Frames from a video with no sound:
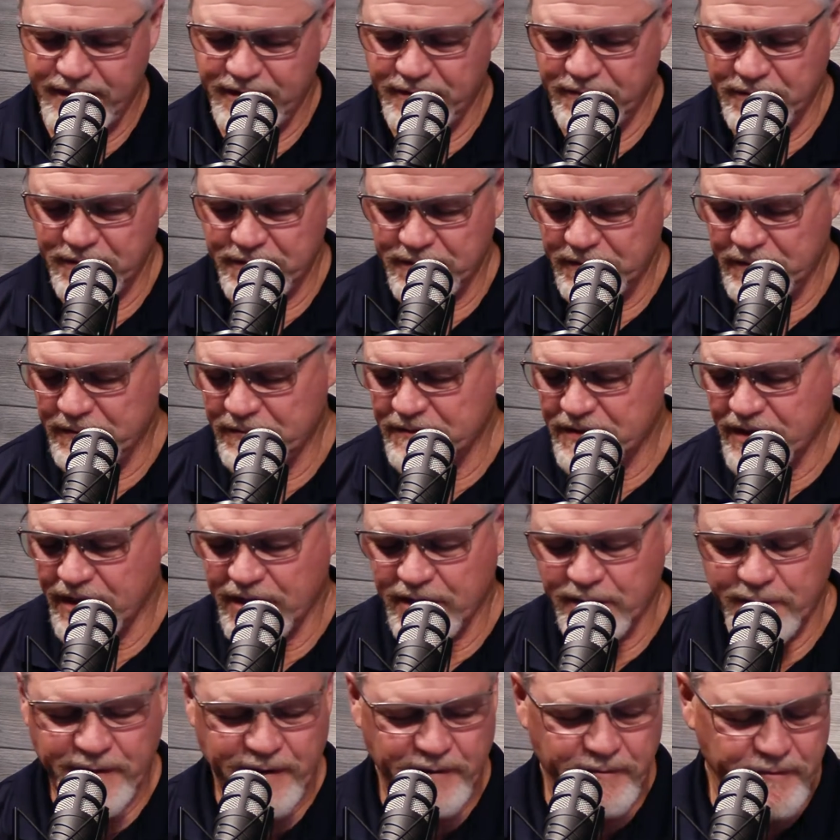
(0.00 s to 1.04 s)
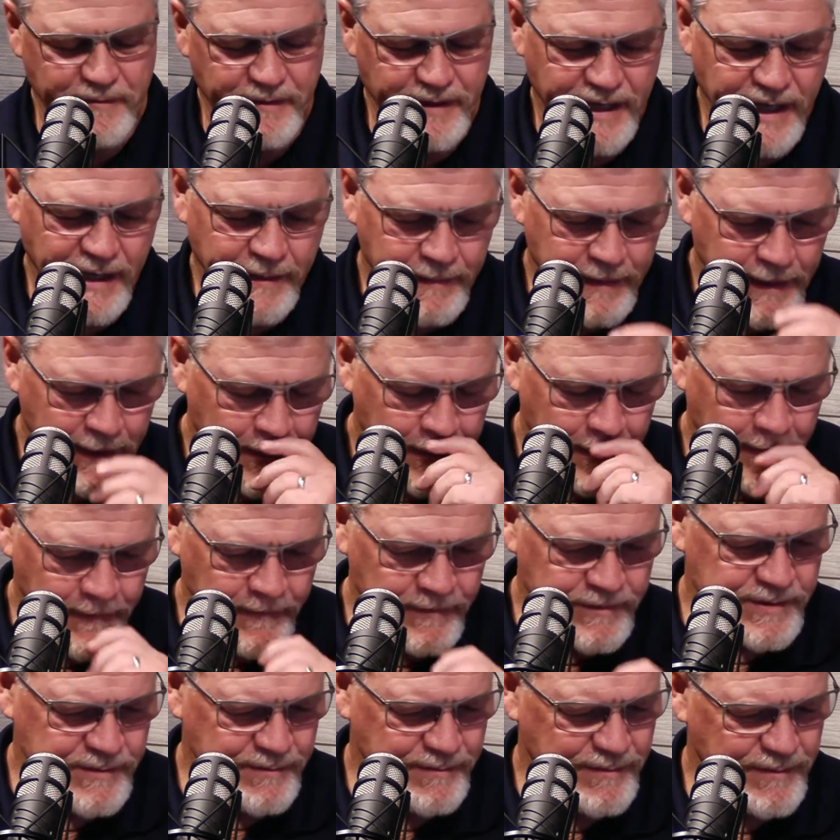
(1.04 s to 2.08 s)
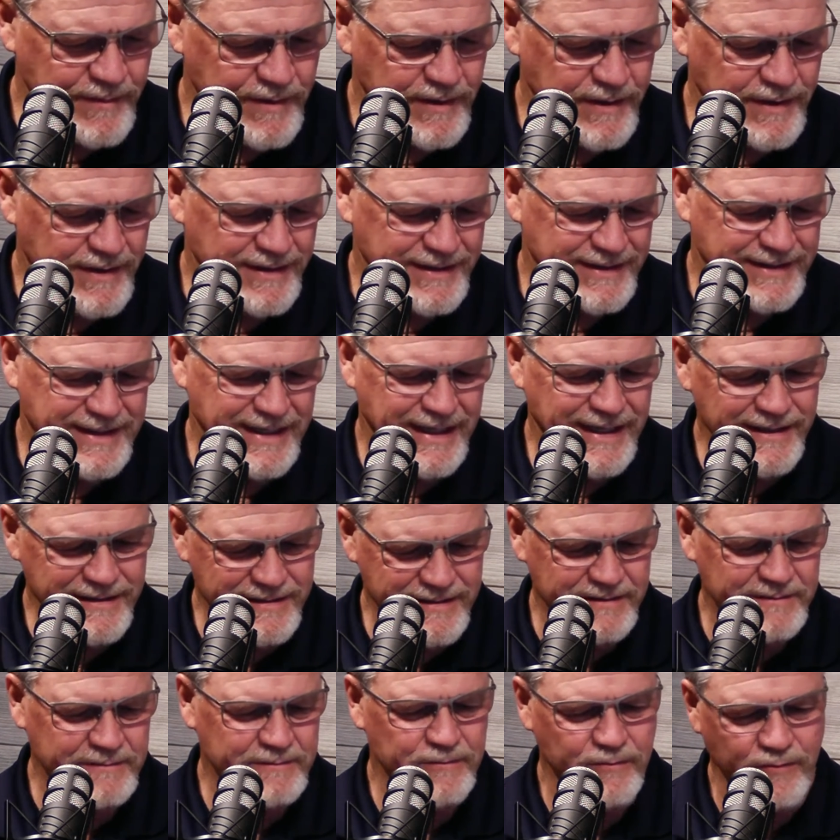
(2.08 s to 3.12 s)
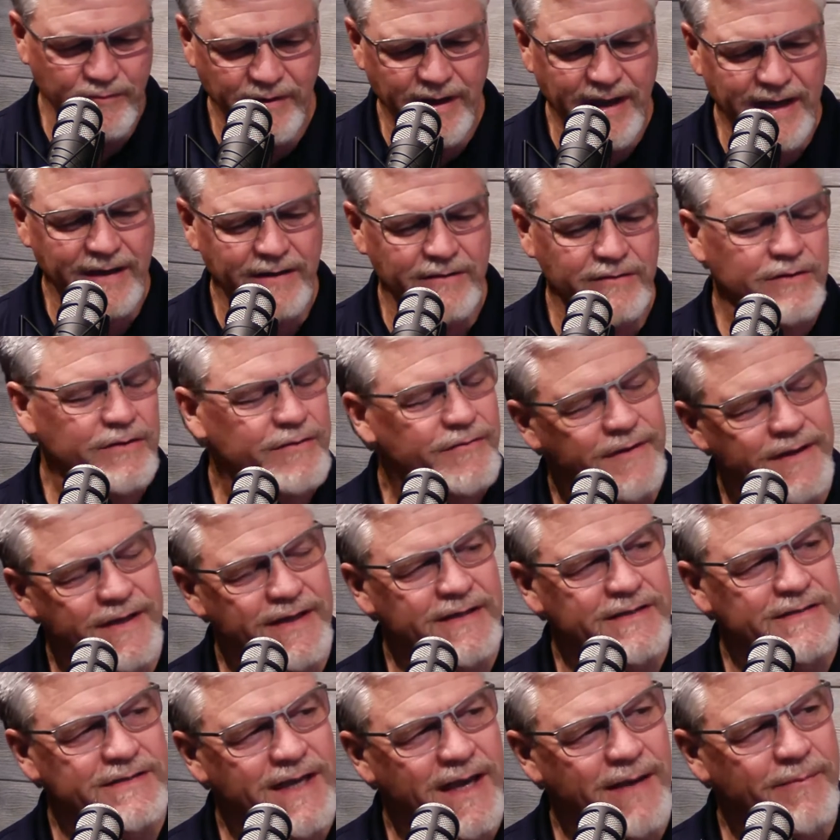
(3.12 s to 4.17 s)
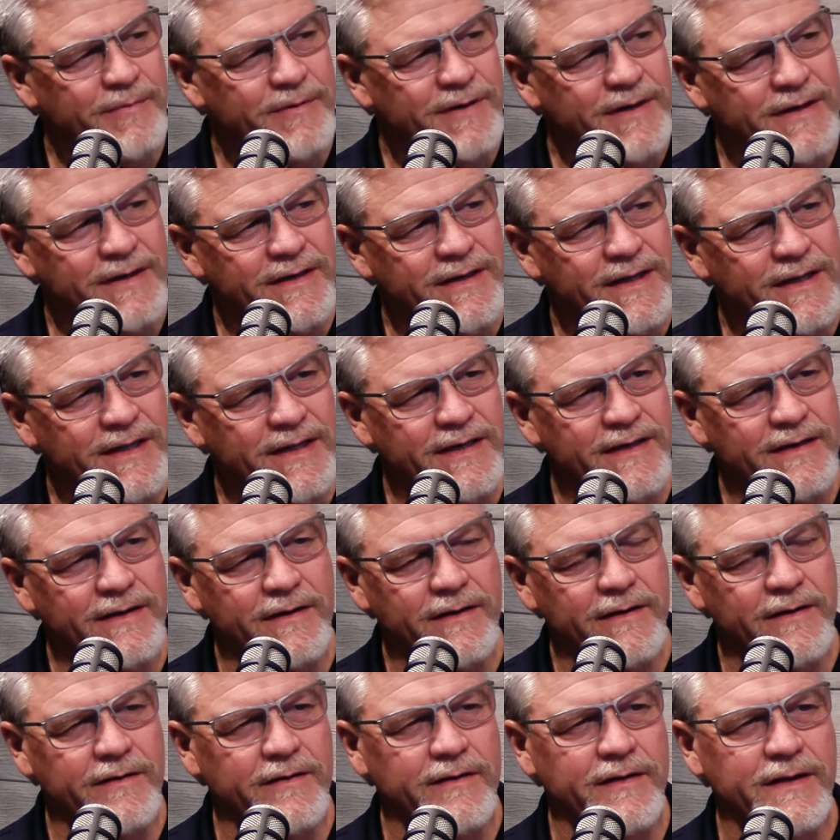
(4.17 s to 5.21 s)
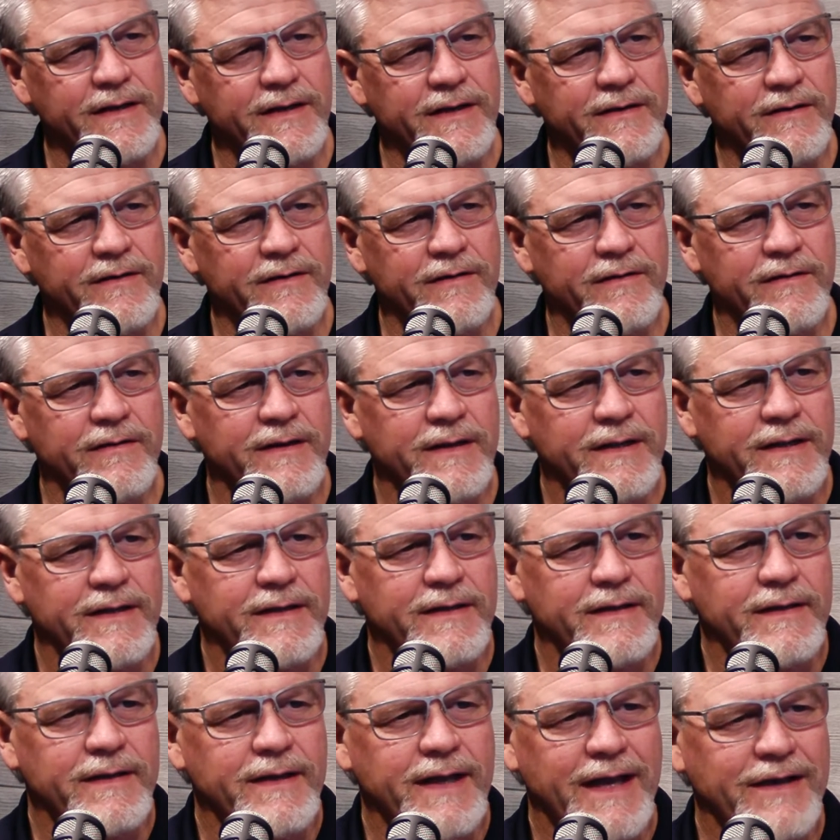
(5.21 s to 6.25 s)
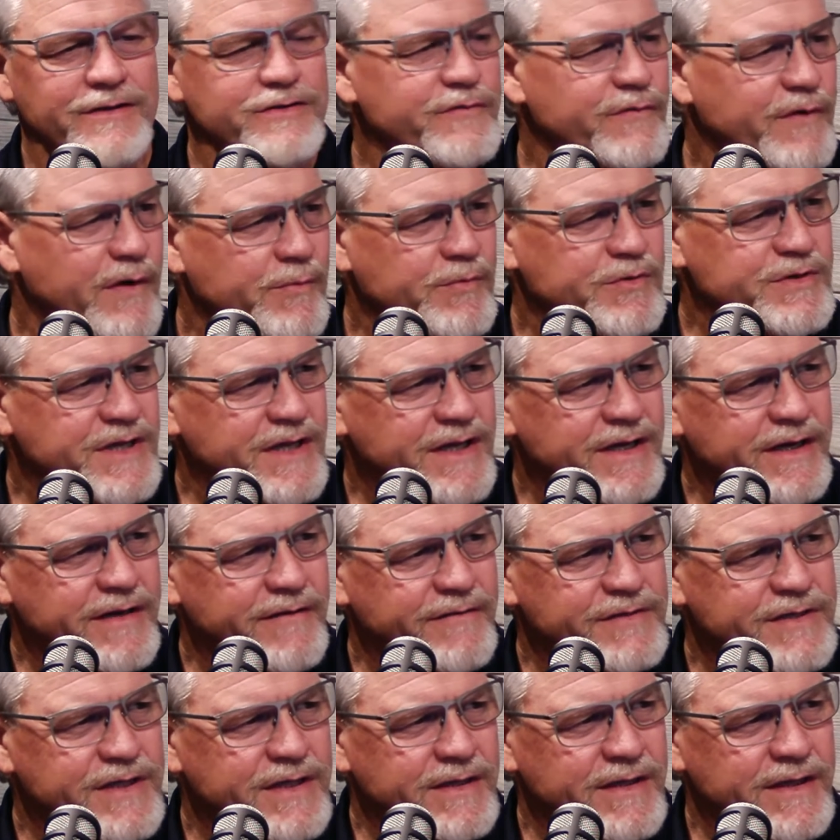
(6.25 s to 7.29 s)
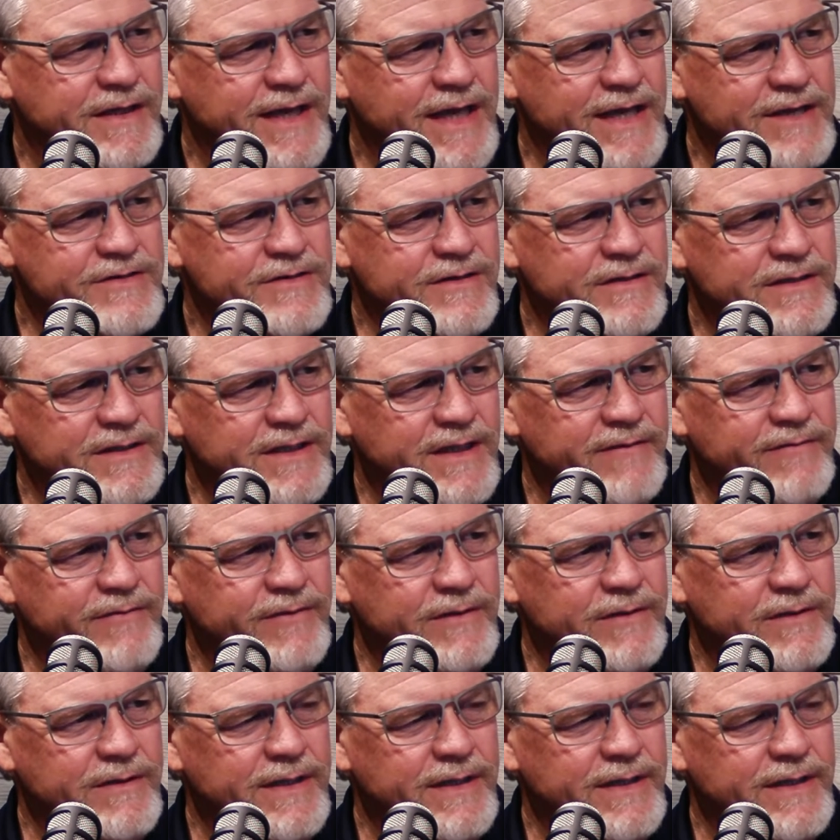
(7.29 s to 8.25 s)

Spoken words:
were talking about when you came in here, there's some kind of some radical things happening in our House of Representatives in the national level.